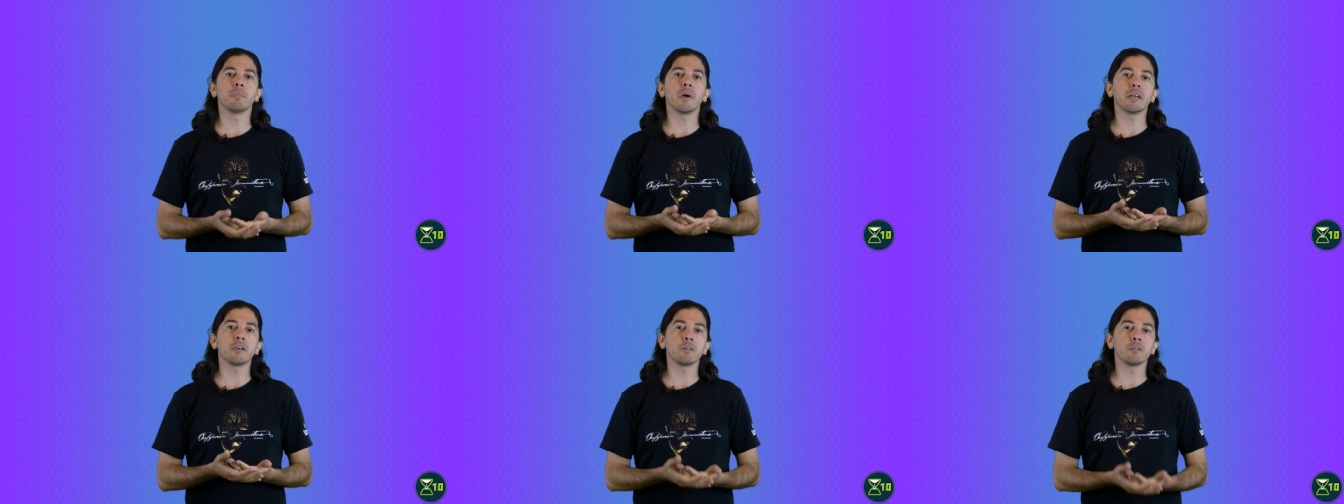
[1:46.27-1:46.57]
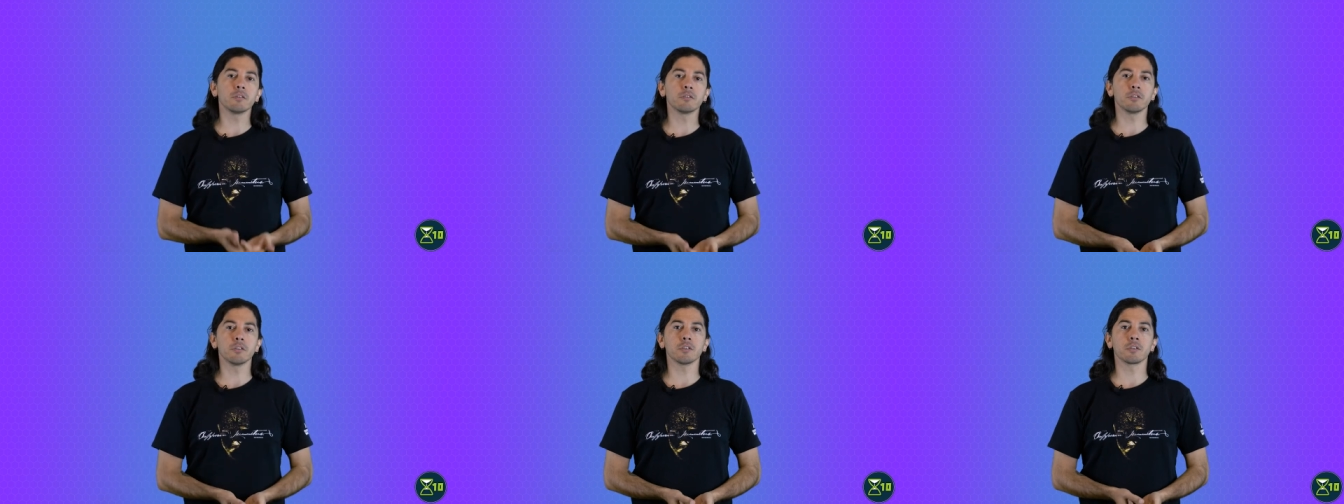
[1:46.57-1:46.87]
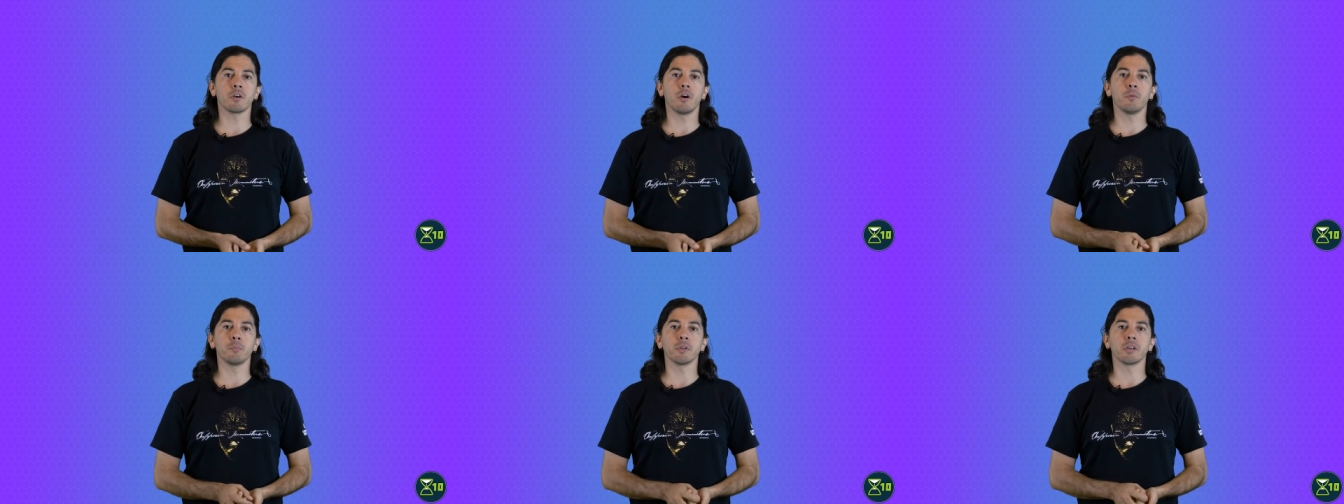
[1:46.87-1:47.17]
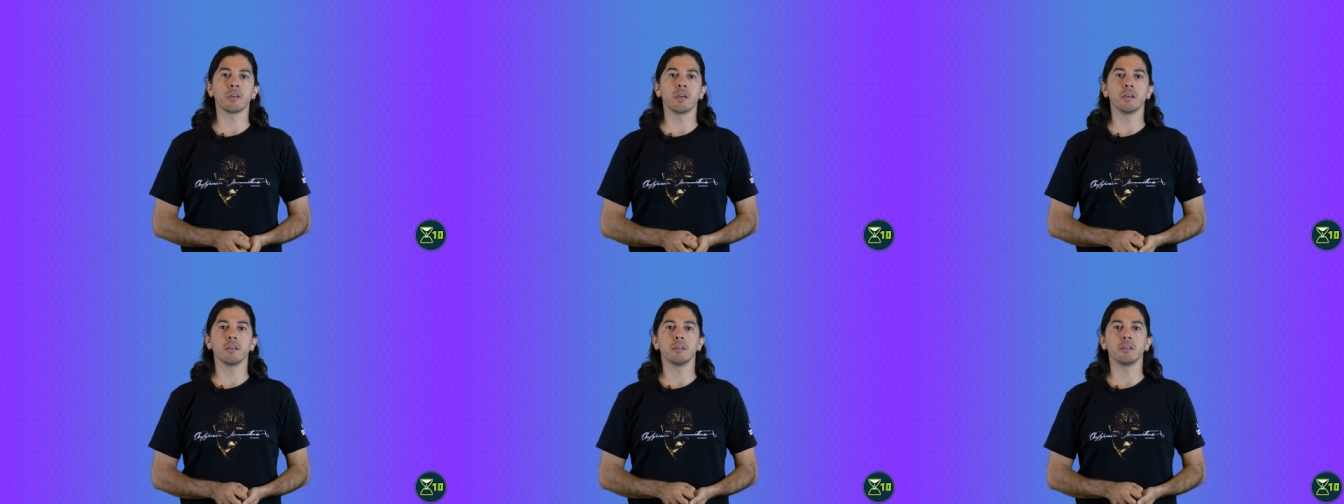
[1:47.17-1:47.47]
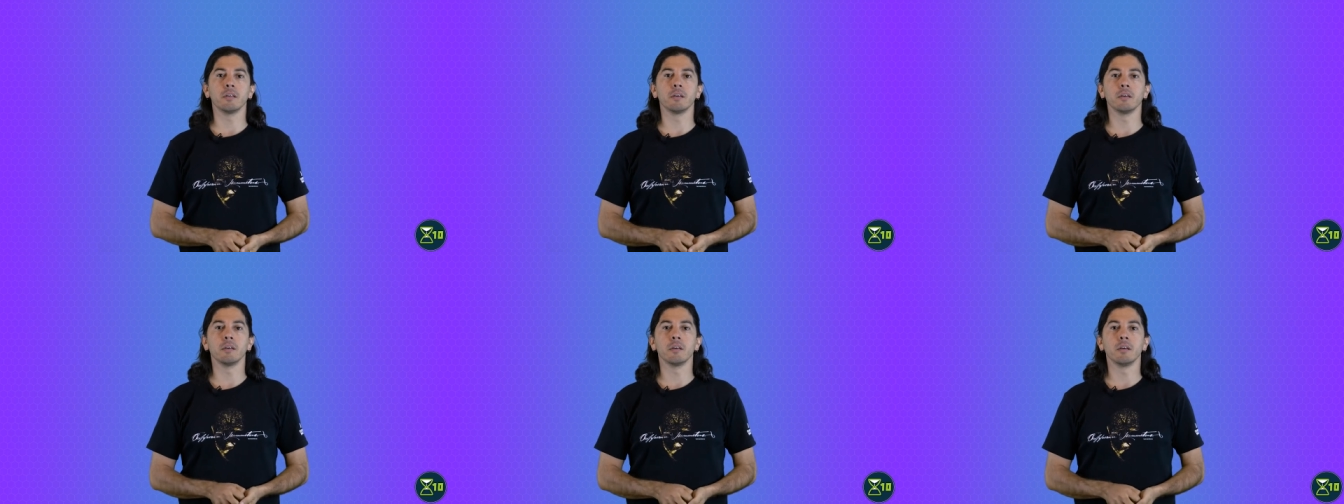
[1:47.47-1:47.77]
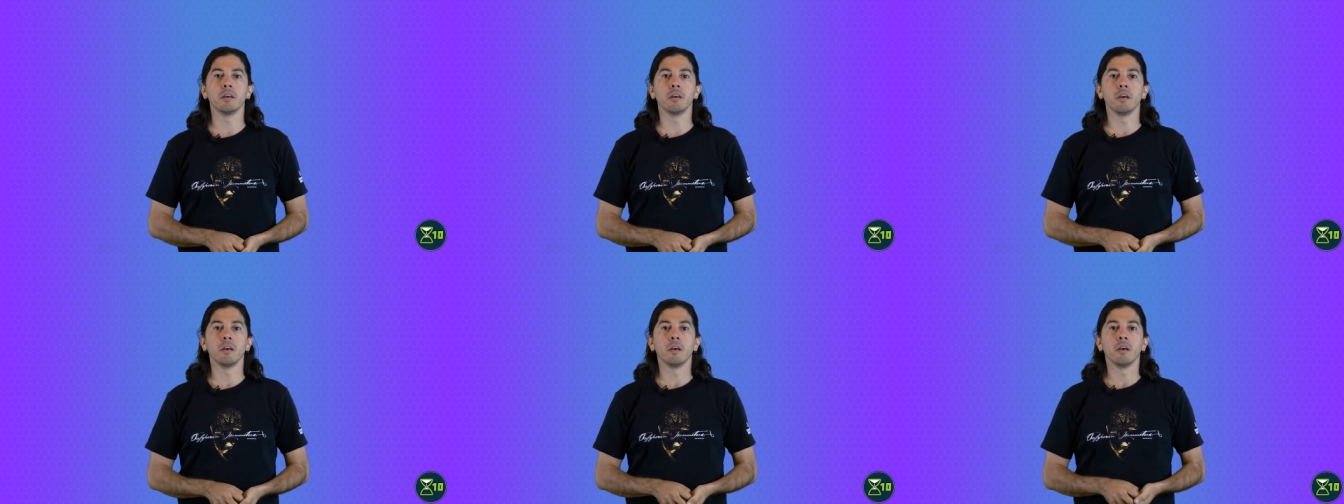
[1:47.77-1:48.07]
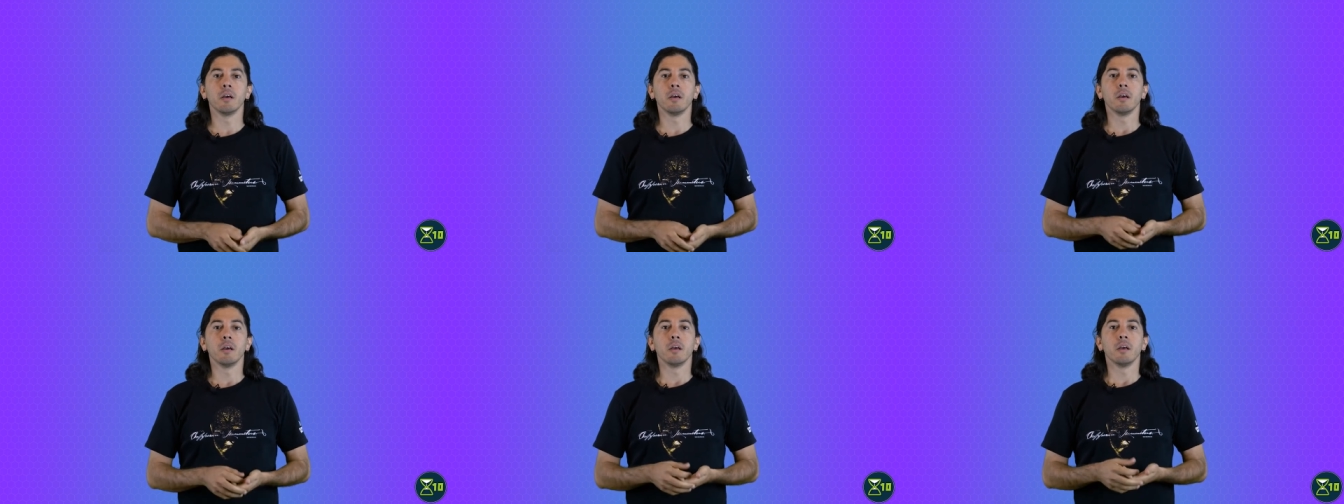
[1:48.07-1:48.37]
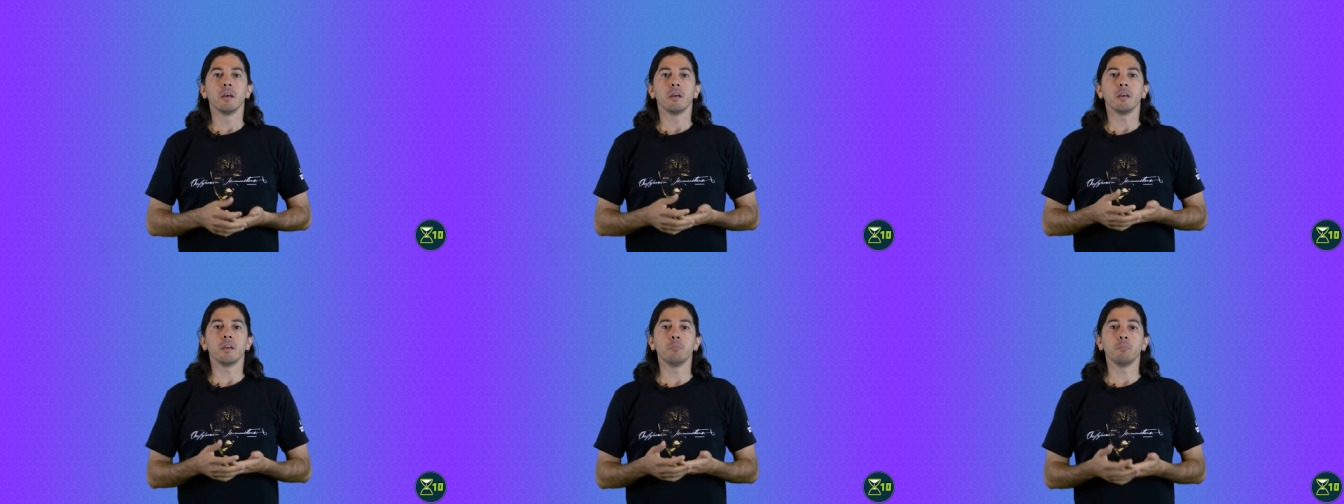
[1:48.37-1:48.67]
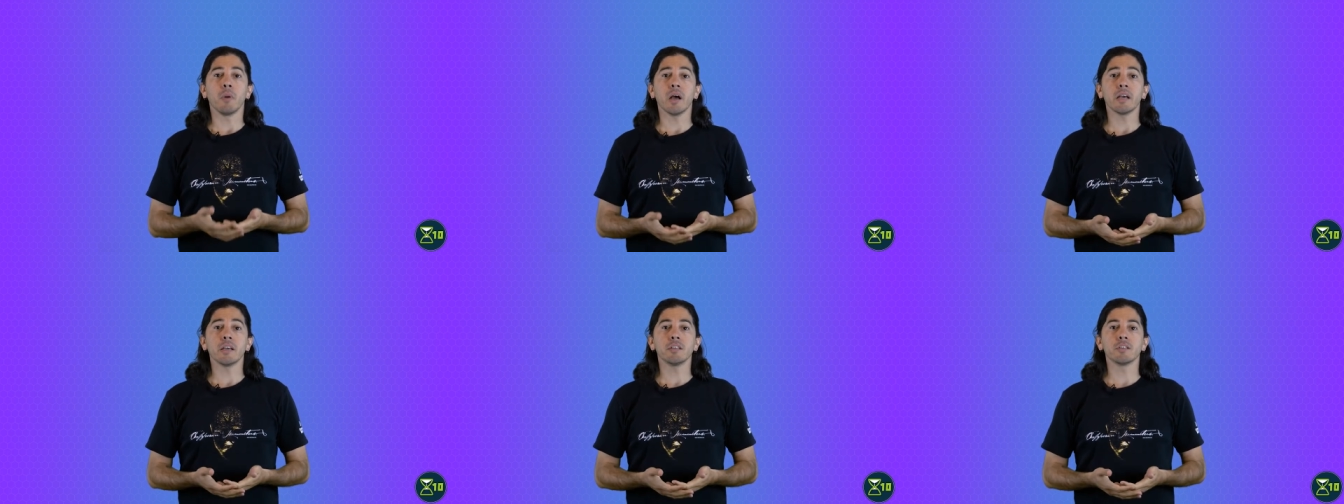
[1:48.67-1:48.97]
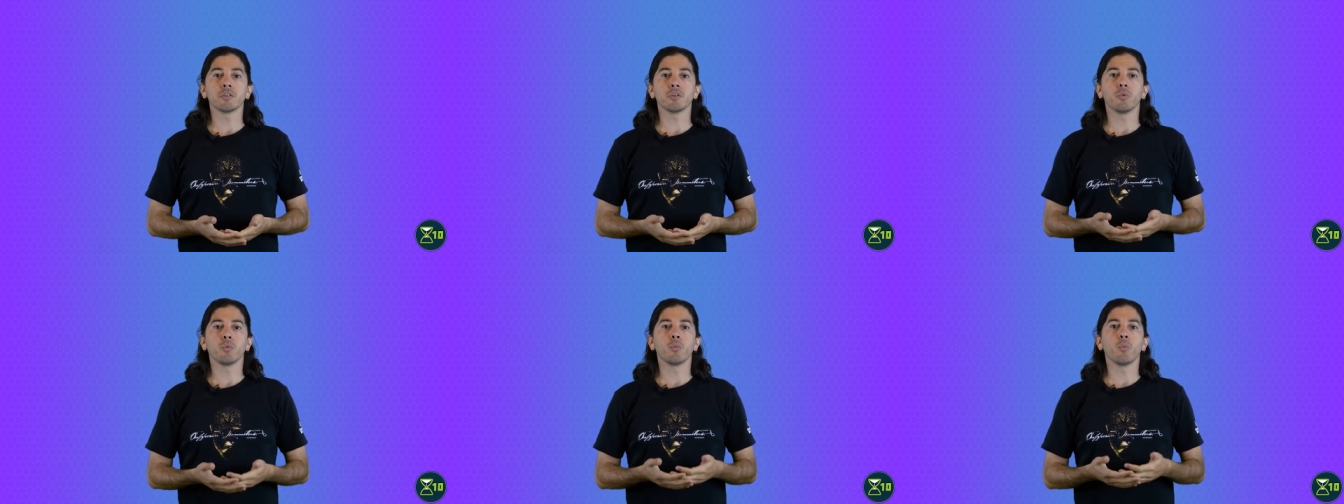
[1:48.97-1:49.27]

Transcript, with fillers: biology is complicated. In mice,